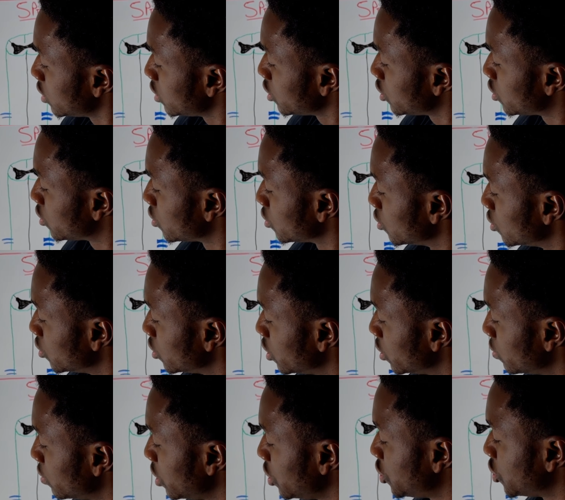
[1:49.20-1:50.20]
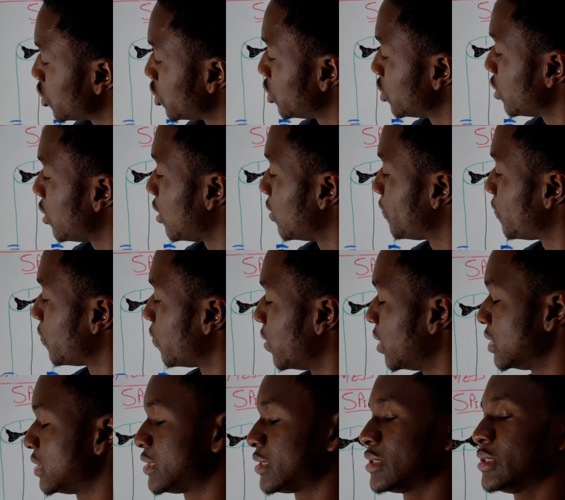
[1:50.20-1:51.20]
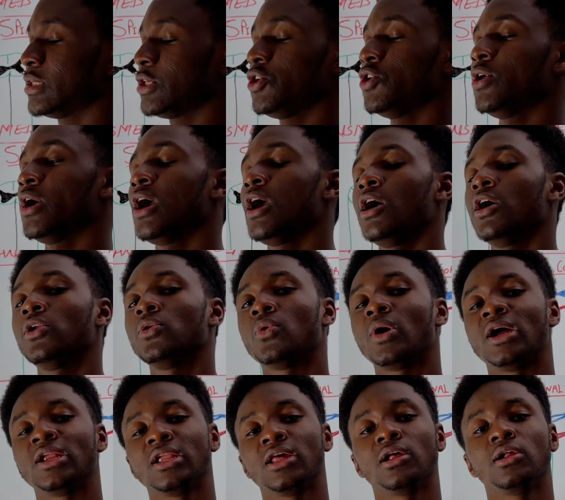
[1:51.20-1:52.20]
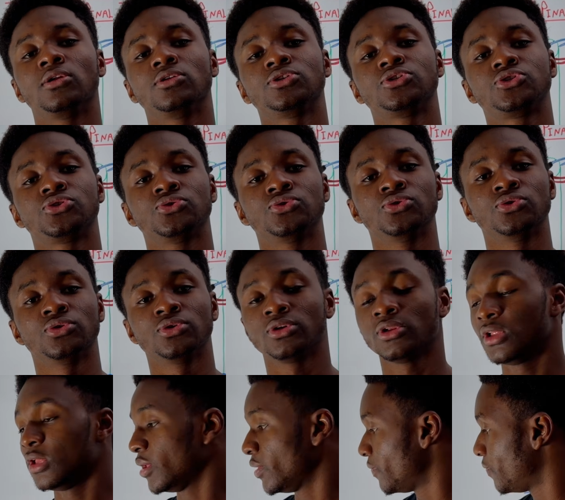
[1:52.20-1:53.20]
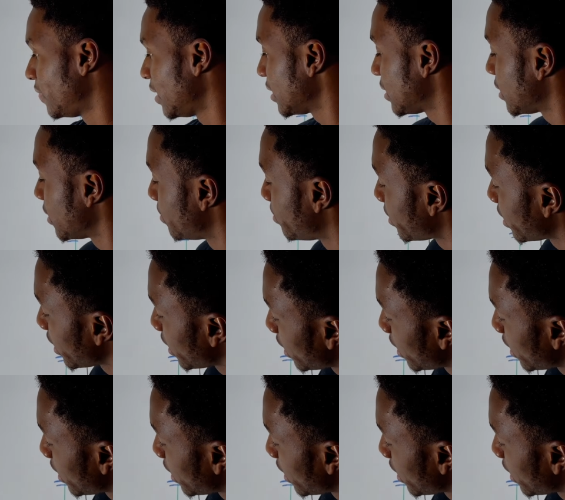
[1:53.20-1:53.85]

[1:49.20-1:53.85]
to the region of your L1, L2 vertebrae.